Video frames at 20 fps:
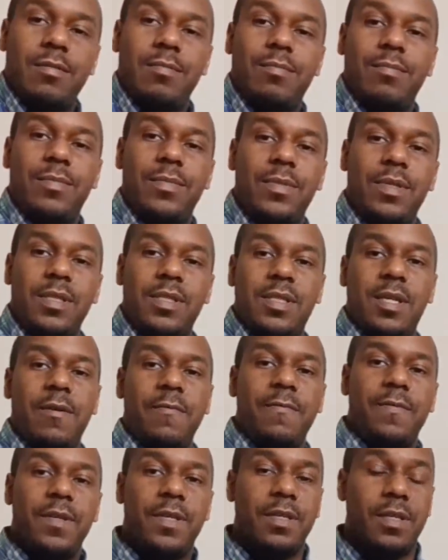Looks
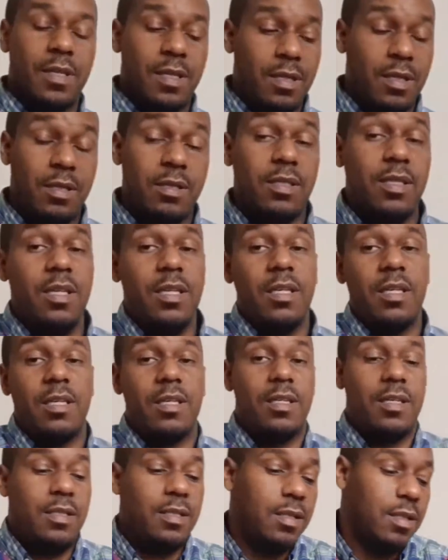comfy. It looks good.
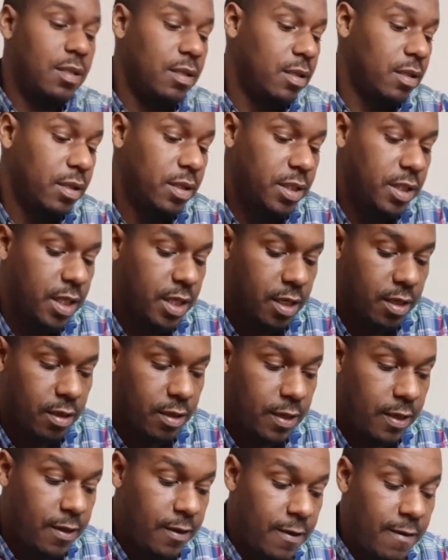It's a good looking chair.
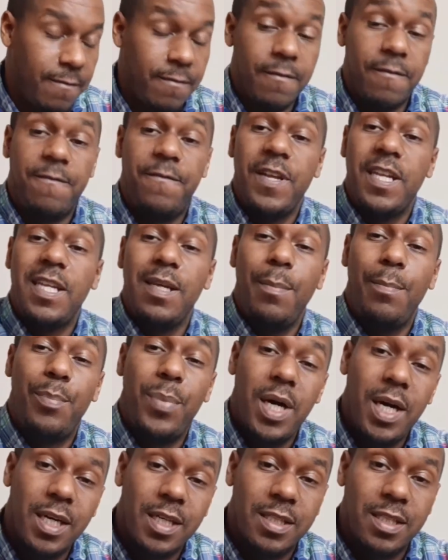50
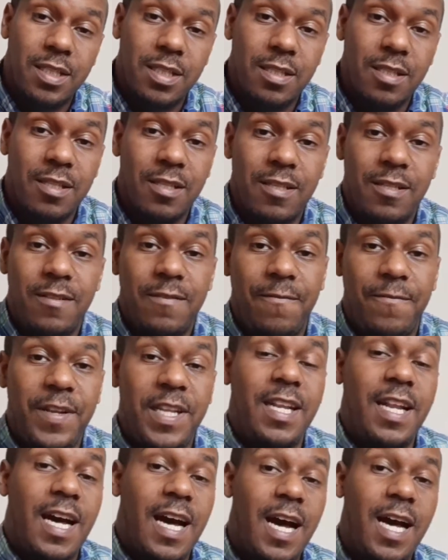bucks,
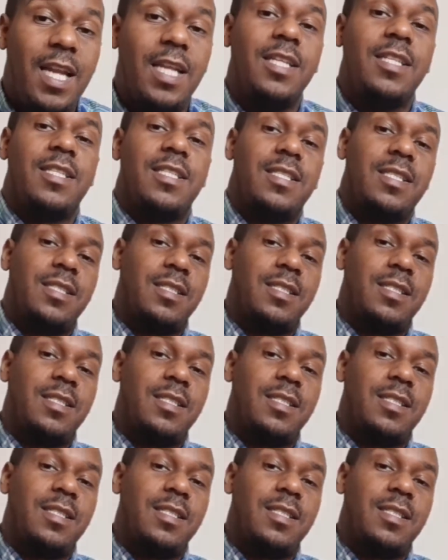$50.